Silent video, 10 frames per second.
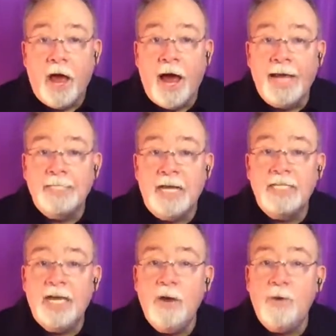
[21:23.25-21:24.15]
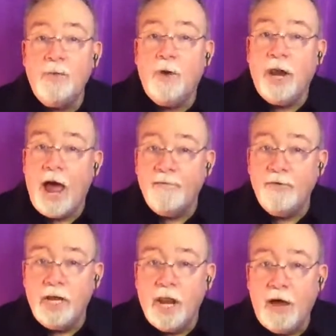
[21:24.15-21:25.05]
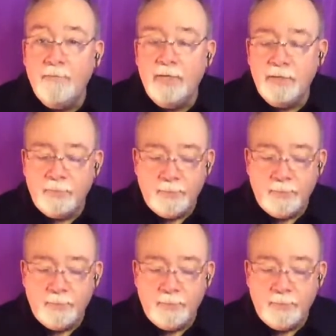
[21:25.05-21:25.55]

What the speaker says: As I say when we're live in the clubs,